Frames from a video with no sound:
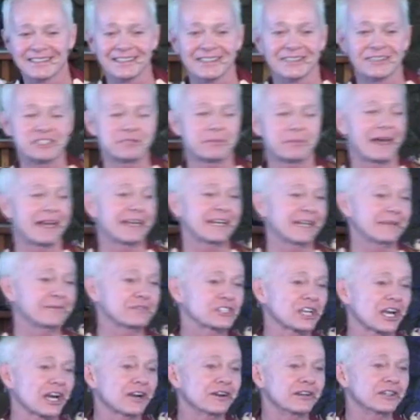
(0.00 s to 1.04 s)
There was a man named
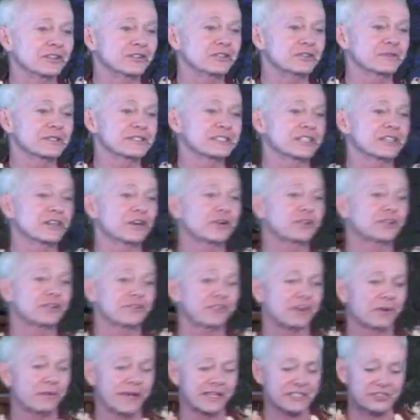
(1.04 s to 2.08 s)
Jerry who was an owner
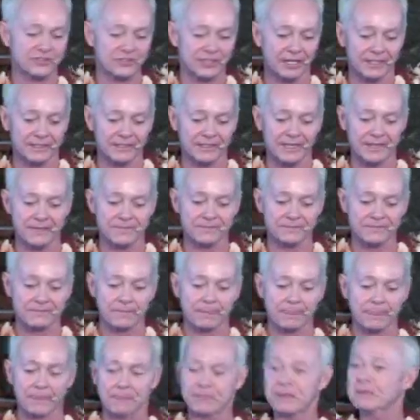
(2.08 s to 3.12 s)
of a restaurant, and
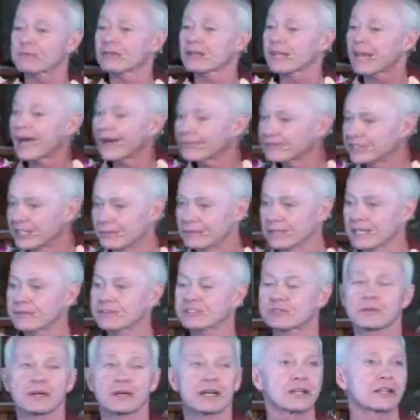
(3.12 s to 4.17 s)
people loved him. He
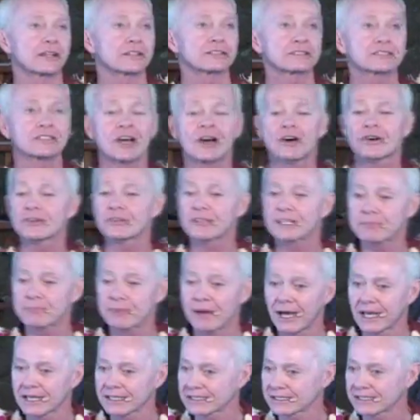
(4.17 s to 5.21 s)
was one of those totally
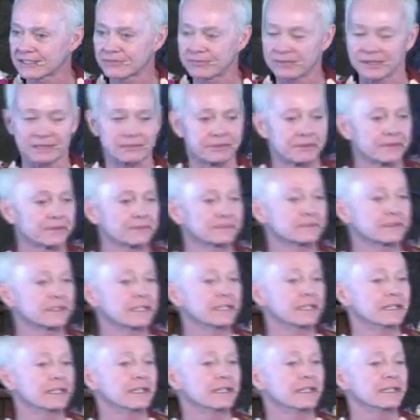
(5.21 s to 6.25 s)
positive people.
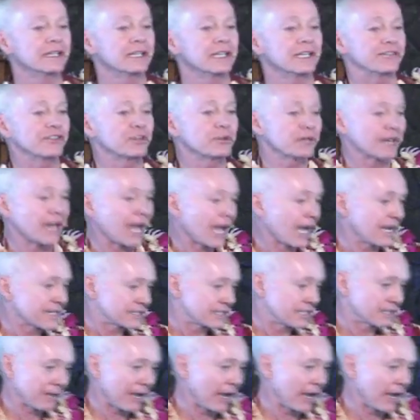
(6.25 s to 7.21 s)
If you were to ask him,